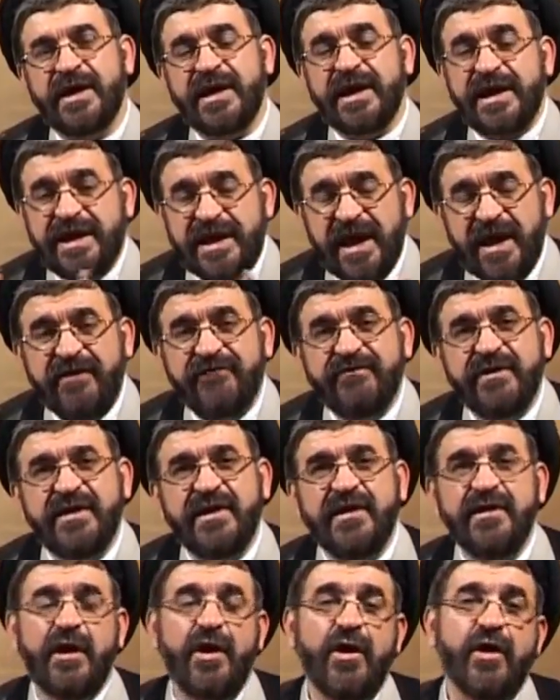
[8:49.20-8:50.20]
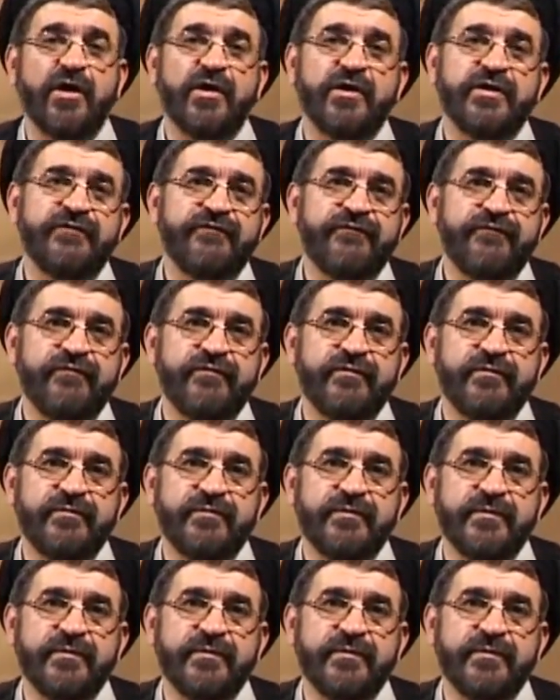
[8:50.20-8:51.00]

He gave his life